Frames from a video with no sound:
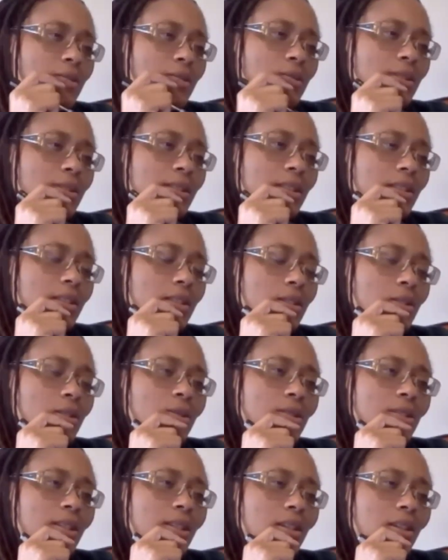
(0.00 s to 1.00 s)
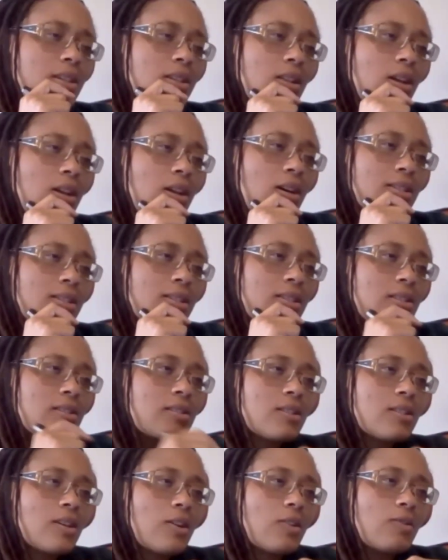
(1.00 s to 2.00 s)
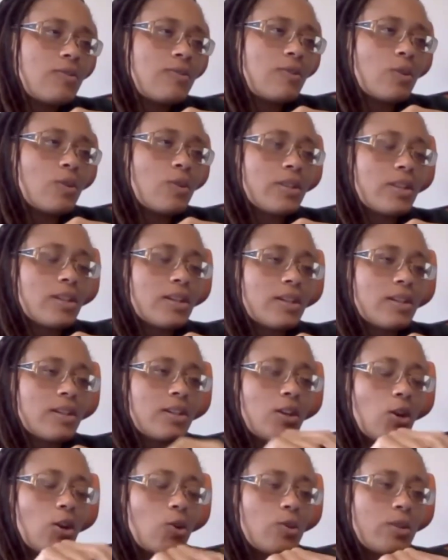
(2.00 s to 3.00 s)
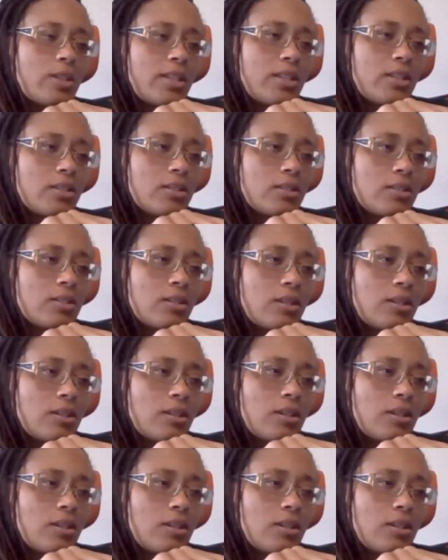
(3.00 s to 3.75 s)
they're not really using Claude itself for the coding,